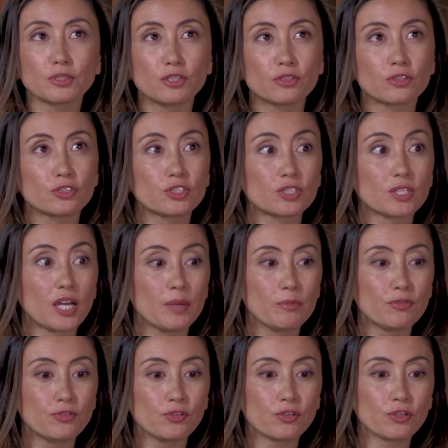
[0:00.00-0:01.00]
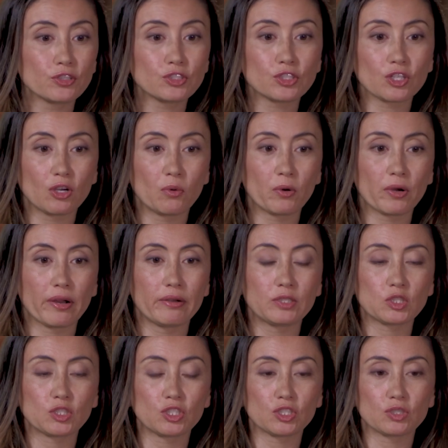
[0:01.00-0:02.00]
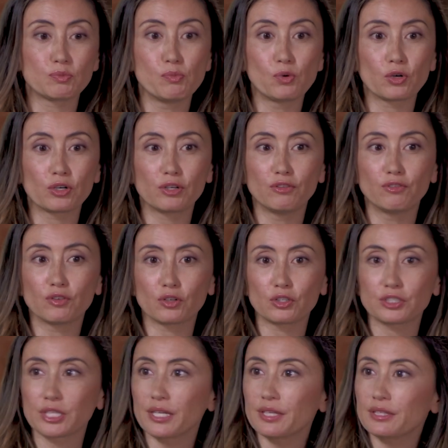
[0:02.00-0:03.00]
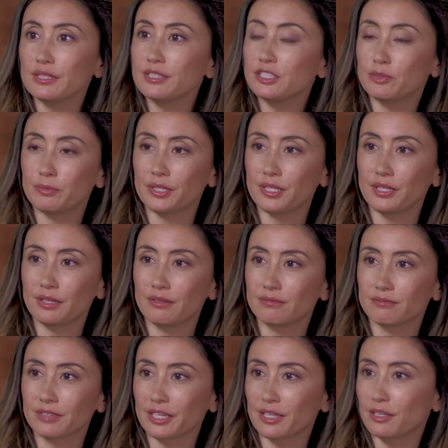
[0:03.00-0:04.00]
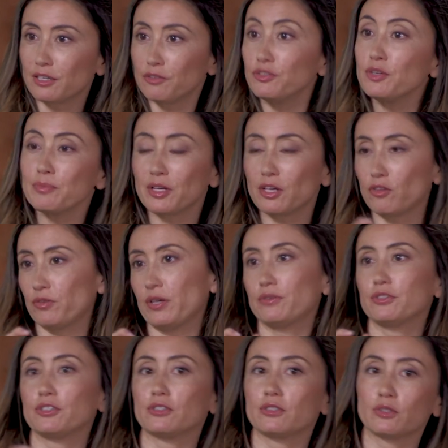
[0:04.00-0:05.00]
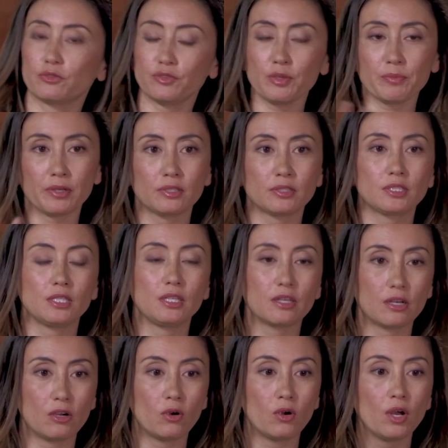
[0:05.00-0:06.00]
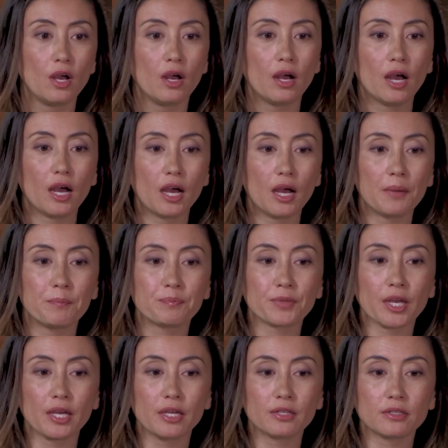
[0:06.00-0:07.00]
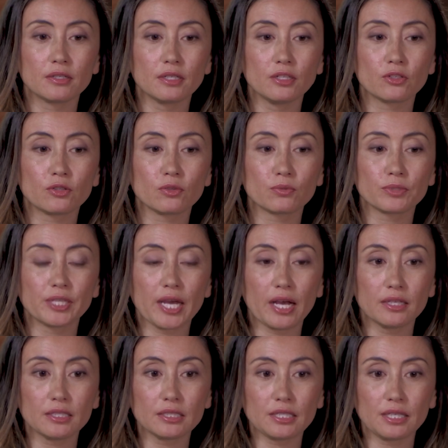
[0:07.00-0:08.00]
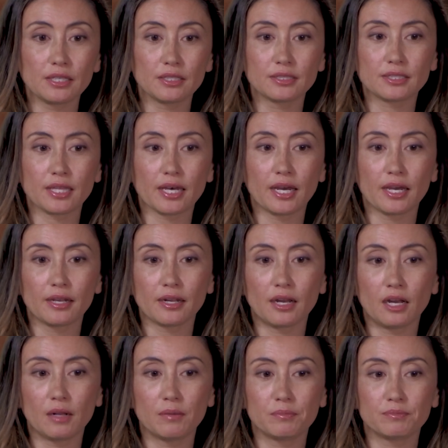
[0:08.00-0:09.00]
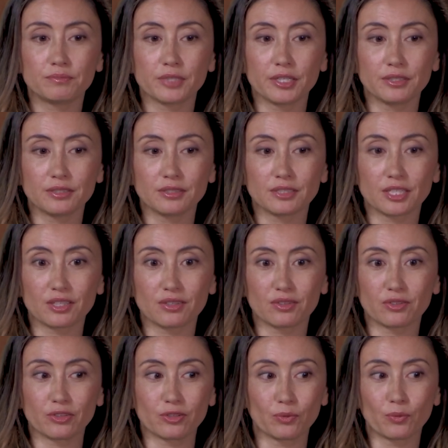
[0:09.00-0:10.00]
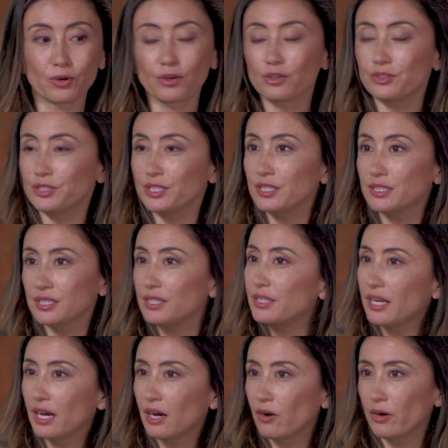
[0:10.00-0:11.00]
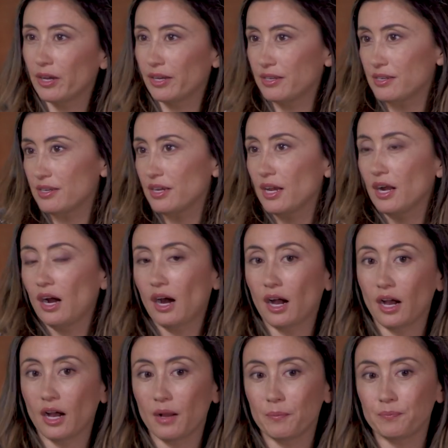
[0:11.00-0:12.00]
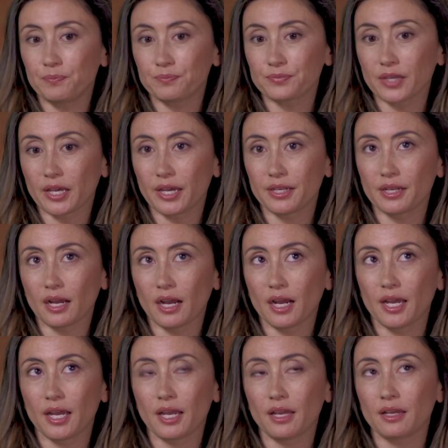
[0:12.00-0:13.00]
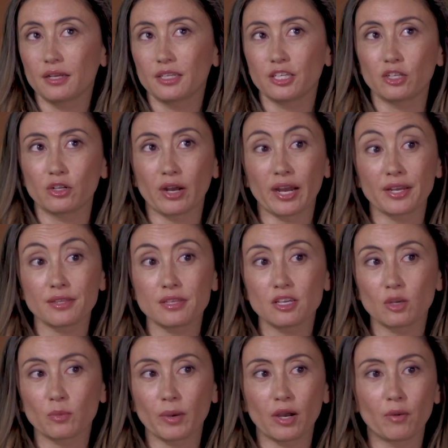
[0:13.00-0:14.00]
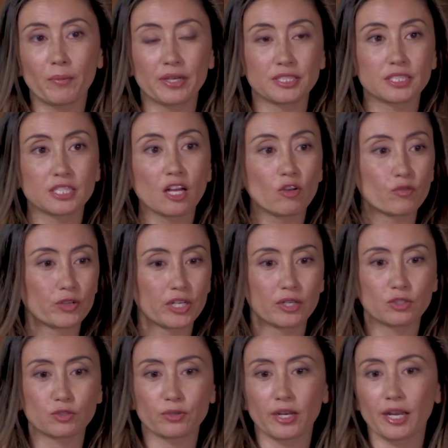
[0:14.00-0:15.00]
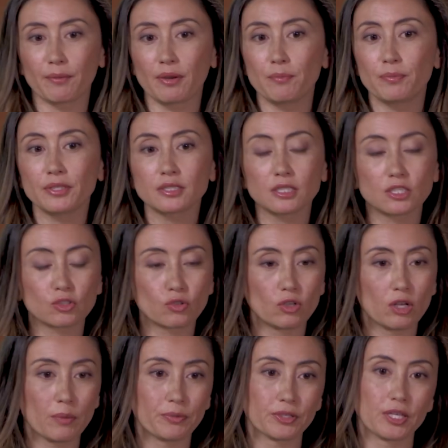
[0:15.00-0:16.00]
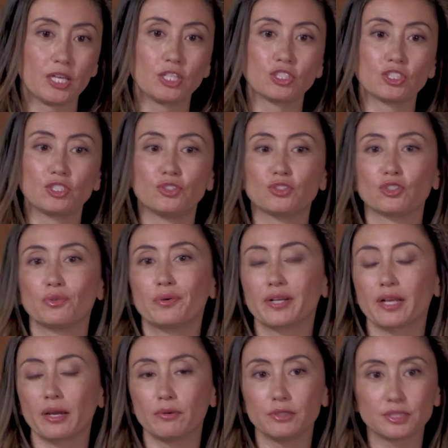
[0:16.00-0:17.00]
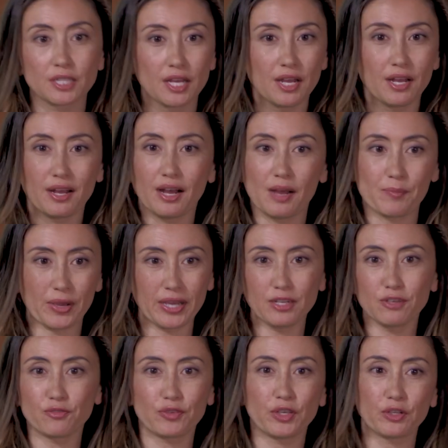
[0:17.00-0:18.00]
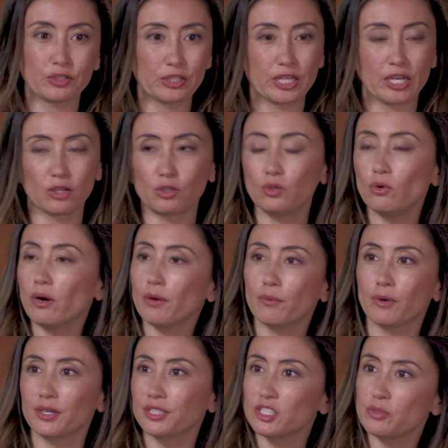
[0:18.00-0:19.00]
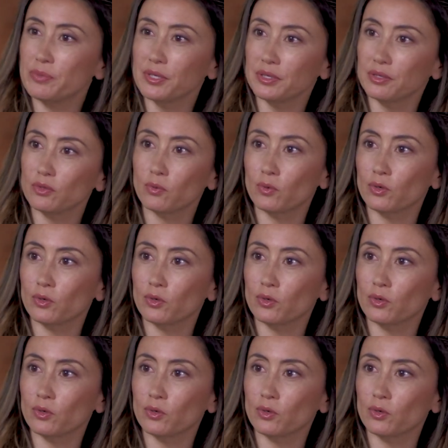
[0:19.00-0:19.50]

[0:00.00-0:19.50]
You know, there was a time a few years ago where I was just more averse, I think, to being like a female founder or female CEO. Um, and you know, the reality is that um, it, eh, that the world needs it now. And um, and I, you know, I think about myself when I was writing my business school applications or when I was um, kind of figuring out who I wanted to be in the